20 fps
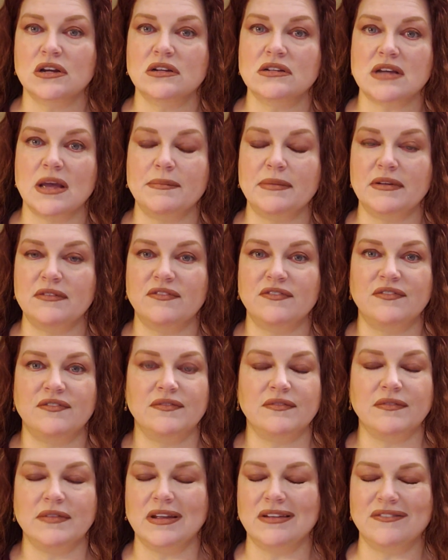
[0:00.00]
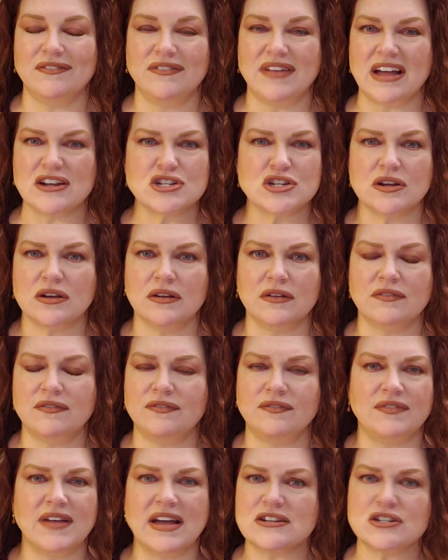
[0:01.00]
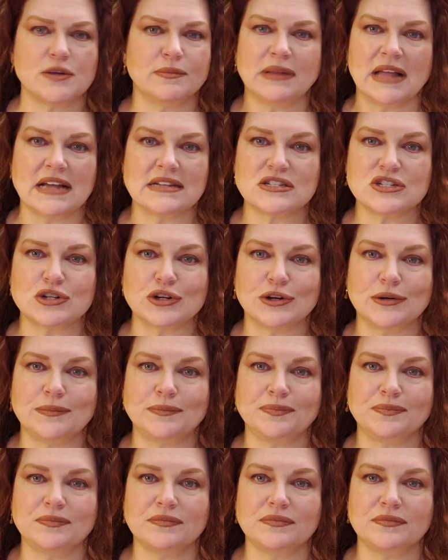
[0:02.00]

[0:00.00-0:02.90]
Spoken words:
type in fascia blaster